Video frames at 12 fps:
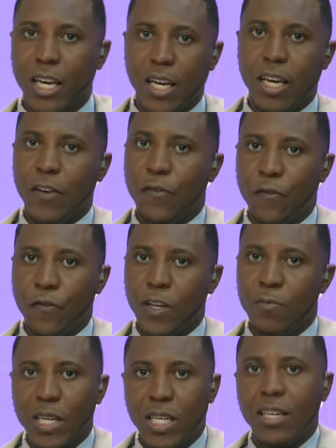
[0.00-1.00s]
if
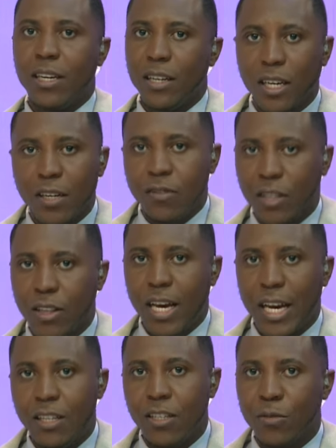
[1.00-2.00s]
immediately after the
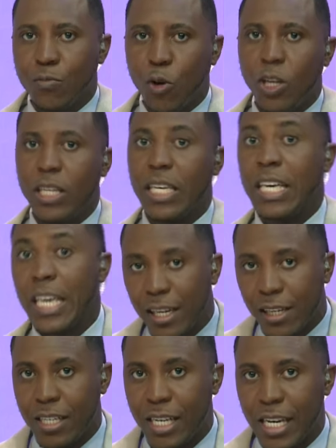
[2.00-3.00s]
handed ball he
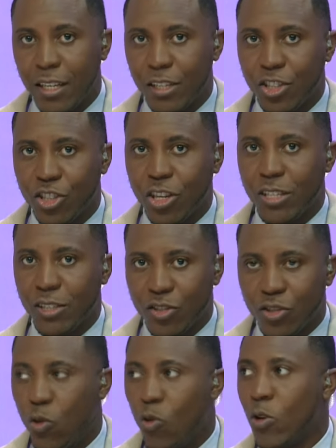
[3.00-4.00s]
had taken a shot and
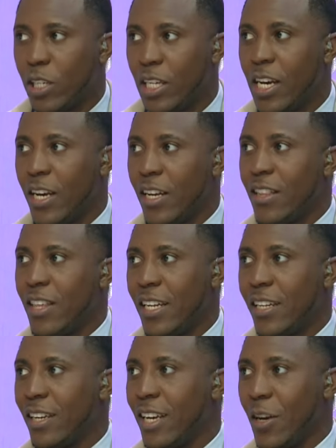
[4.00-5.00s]
scored,
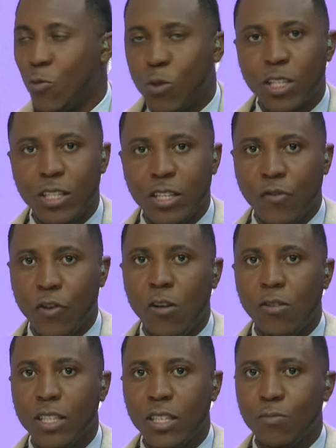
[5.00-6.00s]
then it wouldn't have
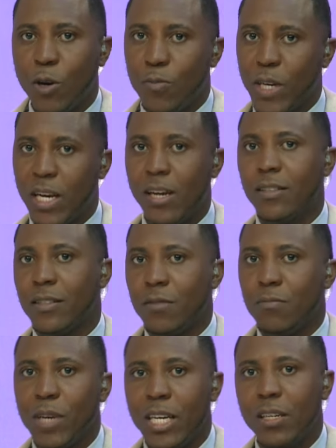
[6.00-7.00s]
counted. But because he
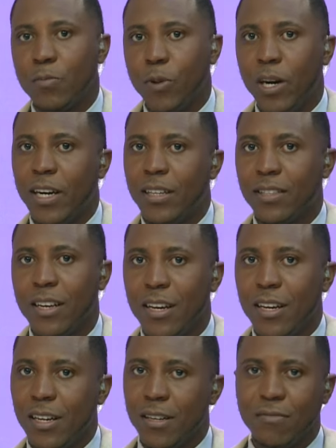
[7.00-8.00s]
made a pass,
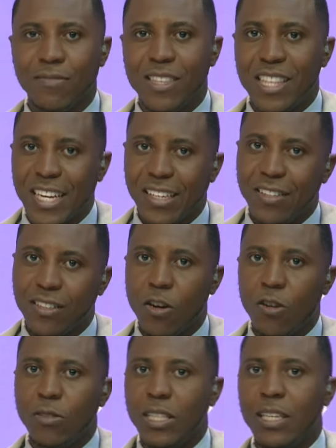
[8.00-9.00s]
then it's
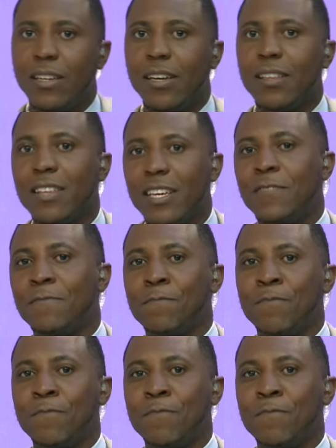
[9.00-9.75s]
counted. And I think